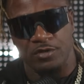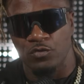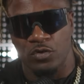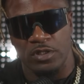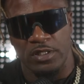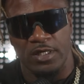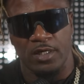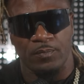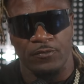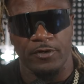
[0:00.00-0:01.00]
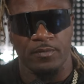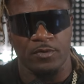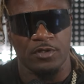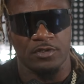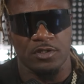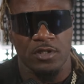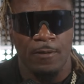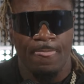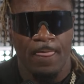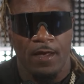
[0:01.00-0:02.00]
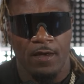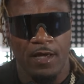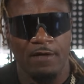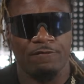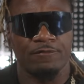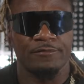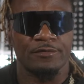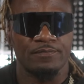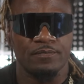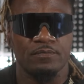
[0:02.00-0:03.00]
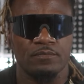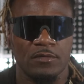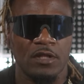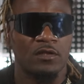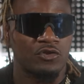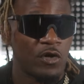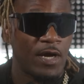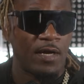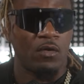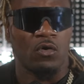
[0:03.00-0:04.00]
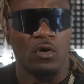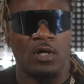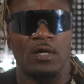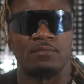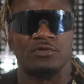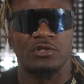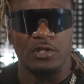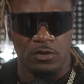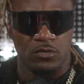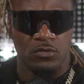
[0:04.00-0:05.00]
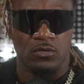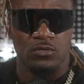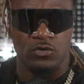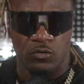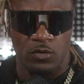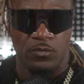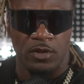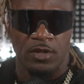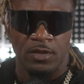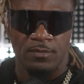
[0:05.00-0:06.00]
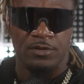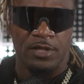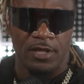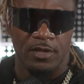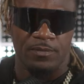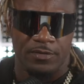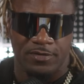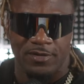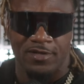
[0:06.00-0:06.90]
you can name. Pretty much, I've either tried or I'm still doing when it comes to cannabis.